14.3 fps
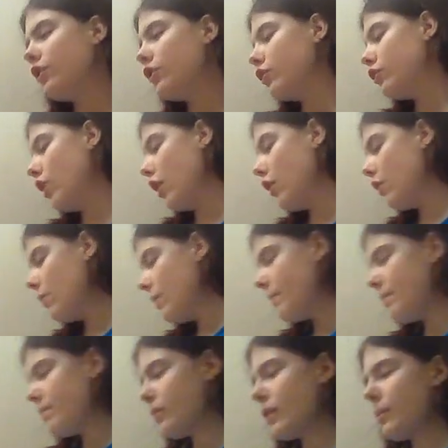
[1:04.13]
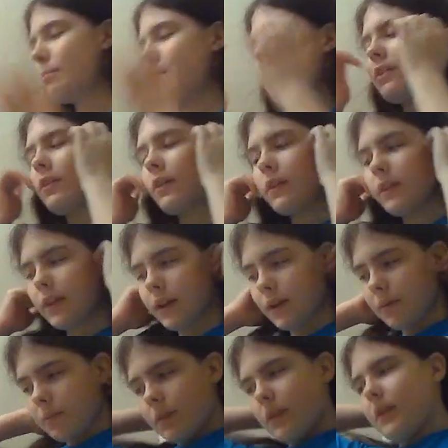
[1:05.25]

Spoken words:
So basically,